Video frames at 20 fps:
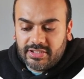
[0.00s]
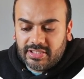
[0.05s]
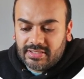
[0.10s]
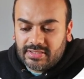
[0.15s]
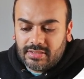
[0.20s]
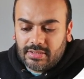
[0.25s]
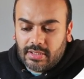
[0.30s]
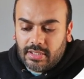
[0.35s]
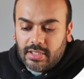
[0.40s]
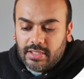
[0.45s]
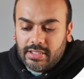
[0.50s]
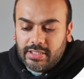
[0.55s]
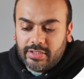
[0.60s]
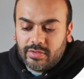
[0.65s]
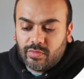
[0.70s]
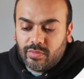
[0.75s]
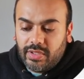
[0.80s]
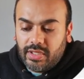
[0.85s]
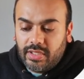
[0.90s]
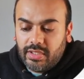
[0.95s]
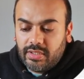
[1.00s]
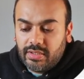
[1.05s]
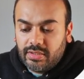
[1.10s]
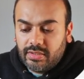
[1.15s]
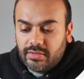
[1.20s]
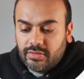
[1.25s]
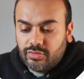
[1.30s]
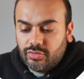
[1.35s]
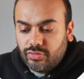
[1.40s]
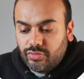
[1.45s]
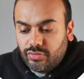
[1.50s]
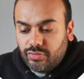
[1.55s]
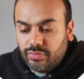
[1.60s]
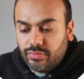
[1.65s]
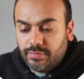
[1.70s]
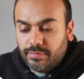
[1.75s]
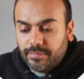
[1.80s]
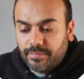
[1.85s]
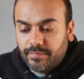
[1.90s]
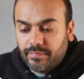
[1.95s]
just a neat way
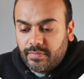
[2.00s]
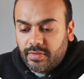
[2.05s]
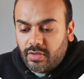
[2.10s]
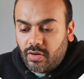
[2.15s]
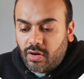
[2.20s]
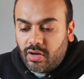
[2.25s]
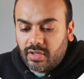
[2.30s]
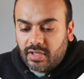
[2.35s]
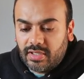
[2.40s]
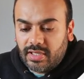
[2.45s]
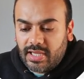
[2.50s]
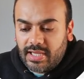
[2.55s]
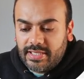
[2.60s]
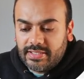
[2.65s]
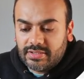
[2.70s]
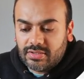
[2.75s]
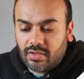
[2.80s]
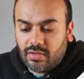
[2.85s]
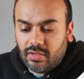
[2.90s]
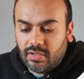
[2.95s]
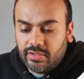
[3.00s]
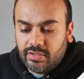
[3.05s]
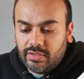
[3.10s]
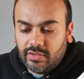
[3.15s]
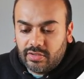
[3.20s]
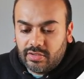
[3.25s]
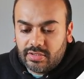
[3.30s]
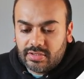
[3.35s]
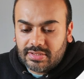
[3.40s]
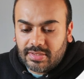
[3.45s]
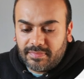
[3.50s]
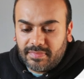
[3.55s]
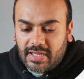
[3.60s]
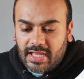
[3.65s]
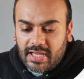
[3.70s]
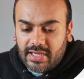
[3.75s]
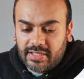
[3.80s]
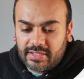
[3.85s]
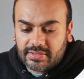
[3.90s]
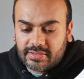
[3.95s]
to organize all your
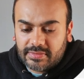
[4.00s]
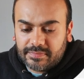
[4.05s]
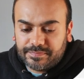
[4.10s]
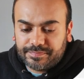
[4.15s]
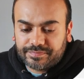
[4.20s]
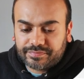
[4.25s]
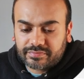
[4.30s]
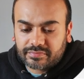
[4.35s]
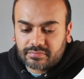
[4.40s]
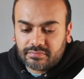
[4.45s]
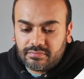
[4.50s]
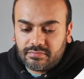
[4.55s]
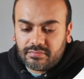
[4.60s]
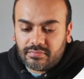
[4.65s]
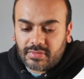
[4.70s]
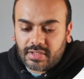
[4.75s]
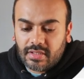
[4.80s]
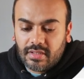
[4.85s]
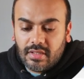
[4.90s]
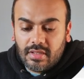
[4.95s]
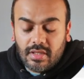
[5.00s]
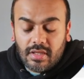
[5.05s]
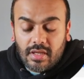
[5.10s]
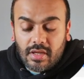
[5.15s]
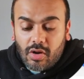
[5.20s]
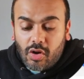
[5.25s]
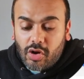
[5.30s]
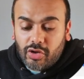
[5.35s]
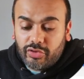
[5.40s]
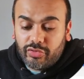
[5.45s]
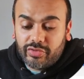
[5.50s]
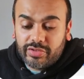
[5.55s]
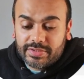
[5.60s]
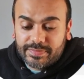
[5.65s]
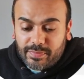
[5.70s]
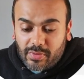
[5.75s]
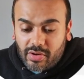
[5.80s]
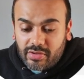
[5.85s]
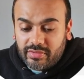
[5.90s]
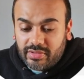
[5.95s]
suppliers.
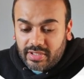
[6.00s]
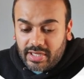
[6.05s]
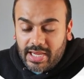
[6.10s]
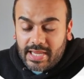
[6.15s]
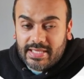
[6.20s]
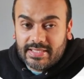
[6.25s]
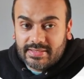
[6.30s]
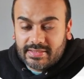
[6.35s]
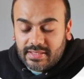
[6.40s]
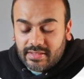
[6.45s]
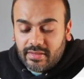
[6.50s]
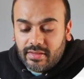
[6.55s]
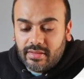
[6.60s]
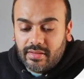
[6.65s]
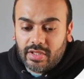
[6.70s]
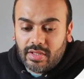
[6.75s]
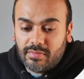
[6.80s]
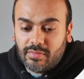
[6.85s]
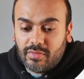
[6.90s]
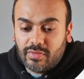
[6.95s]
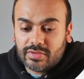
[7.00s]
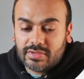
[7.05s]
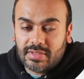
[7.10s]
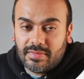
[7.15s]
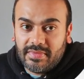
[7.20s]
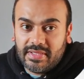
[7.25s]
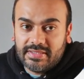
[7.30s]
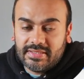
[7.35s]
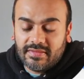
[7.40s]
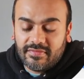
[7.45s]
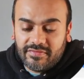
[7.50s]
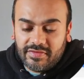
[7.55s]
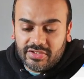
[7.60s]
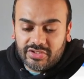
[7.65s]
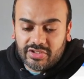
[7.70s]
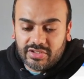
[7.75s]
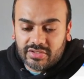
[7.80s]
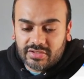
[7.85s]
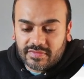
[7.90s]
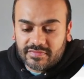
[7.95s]
Autoresponder is one of the most amazing
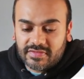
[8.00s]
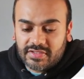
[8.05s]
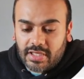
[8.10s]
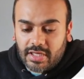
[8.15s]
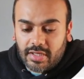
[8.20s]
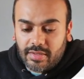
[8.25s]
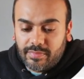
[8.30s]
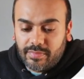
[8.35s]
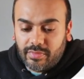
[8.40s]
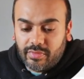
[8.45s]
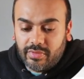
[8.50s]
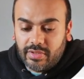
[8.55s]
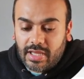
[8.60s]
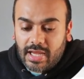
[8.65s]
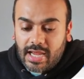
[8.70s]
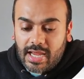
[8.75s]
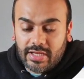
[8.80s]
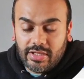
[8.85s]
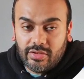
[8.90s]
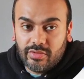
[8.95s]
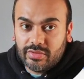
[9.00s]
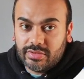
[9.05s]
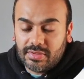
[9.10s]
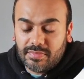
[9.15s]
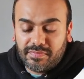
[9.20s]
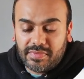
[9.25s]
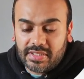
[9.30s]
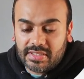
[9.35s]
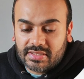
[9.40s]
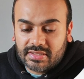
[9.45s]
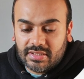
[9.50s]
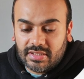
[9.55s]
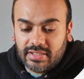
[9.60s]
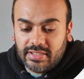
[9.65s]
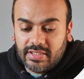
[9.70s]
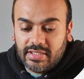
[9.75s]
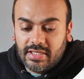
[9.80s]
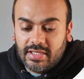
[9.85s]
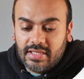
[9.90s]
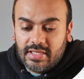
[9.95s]
features of Sellerboard. I use it
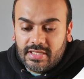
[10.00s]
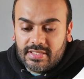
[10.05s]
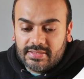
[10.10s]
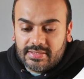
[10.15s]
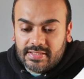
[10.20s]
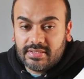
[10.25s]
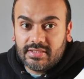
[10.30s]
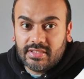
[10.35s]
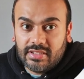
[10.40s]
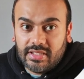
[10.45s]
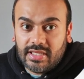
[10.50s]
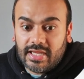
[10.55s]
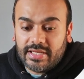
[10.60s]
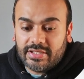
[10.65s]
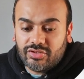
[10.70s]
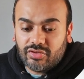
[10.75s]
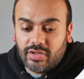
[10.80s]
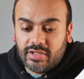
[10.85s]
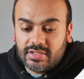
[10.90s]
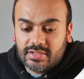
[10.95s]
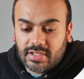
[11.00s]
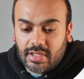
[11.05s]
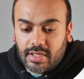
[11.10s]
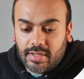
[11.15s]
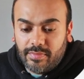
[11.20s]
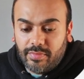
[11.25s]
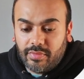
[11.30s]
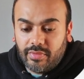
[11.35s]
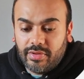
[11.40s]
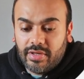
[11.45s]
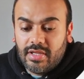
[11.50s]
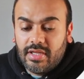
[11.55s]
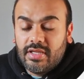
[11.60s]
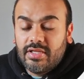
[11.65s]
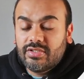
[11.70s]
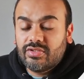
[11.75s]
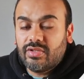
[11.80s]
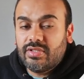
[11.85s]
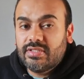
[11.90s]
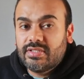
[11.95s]
personally since the day I joined Sellerboard.
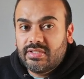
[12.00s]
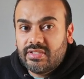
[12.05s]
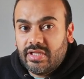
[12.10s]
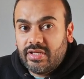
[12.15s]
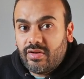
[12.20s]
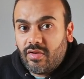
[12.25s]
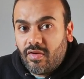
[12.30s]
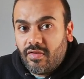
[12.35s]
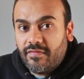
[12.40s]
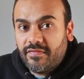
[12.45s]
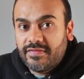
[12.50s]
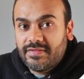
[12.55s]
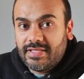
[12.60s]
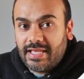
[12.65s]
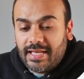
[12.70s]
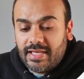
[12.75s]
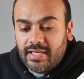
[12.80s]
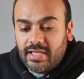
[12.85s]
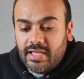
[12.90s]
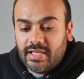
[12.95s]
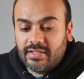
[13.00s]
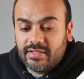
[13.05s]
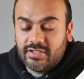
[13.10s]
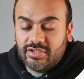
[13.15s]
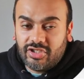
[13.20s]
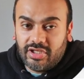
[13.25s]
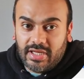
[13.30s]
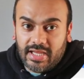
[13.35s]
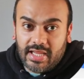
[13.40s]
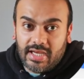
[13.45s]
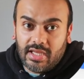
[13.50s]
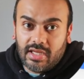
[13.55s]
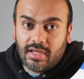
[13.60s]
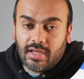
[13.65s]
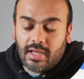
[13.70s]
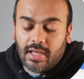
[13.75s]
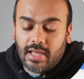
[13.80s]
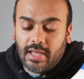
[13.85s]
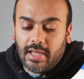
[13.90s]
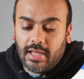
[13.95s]
So instead of sending the
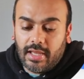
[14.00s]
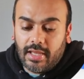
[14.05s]
generic